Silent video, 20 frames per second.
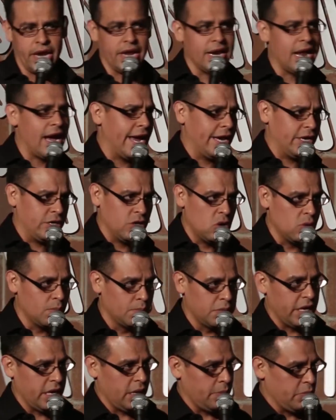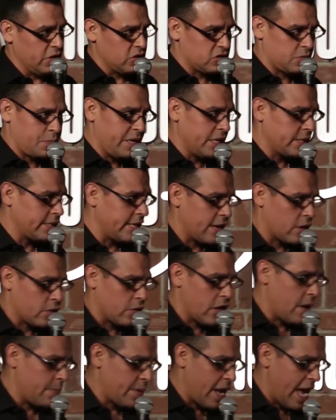again, I don't blame you. Spit that
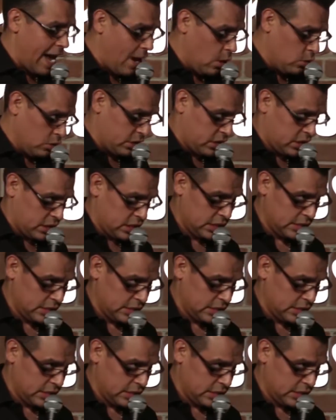crap out.